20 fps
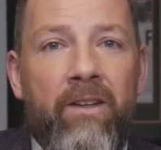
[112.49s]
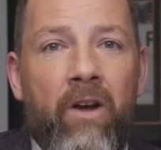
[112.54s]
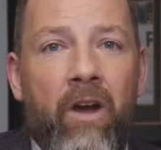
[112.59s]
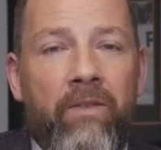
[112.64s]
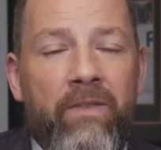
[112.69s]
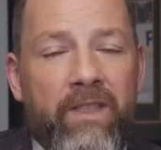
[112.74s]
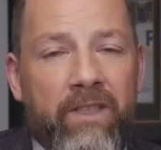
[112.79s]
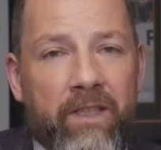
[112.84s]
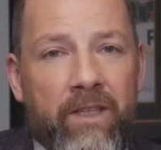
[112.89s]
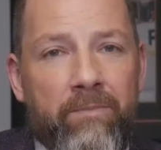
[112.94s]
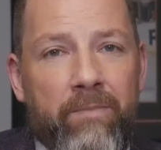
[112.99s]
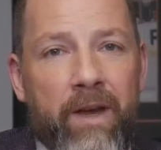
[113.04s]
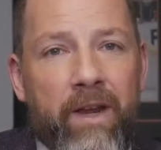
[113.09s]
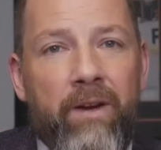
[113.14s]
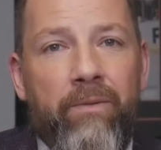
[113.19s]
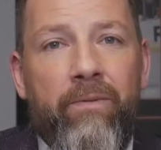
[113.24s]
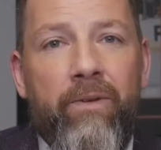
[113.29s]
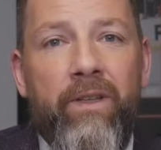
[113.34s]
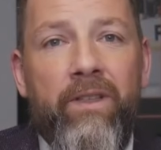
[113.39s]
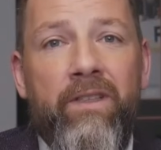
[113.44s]
obviously
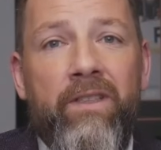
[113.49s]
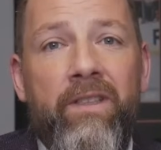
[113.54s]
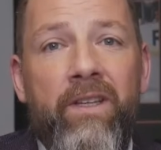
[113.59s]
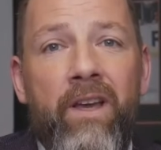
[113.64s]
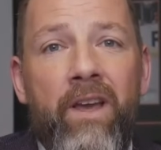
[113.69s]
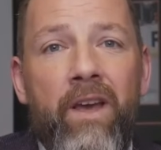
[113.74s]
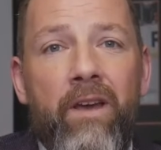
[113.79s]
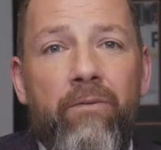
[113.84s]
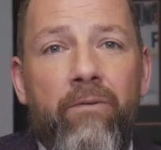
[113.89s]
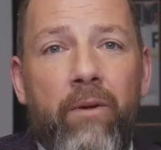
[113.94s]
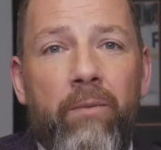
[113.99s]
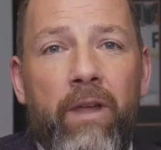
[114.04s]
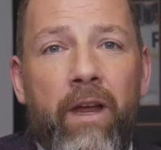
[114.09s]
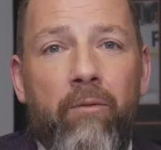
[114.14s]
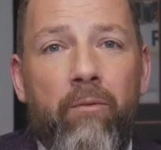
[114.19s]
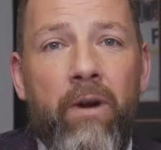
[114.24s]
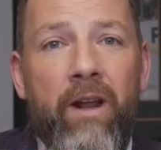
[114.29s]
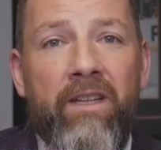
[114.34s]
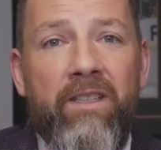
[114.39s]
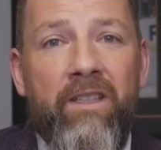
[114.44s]
benefits from
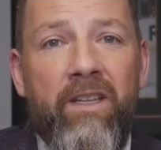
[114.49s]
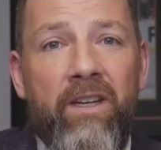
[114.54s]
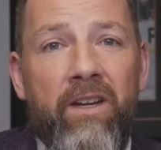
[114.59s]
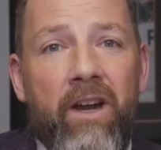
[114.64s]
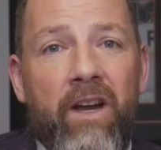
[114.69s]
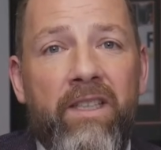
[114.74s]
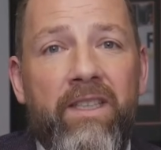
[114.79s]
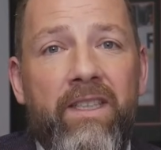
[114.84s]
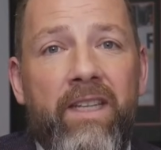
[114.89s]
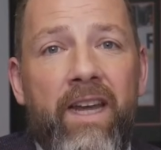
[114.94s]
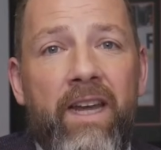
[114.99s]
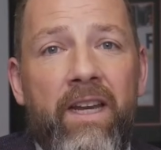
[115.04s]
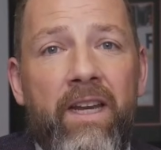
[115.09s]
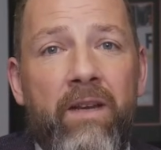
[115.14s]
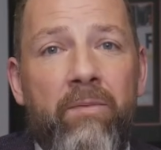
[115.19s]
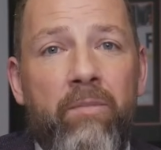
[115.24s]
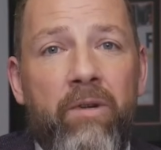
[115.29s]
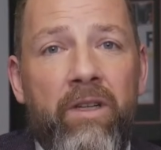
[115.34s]
that rest and not skating,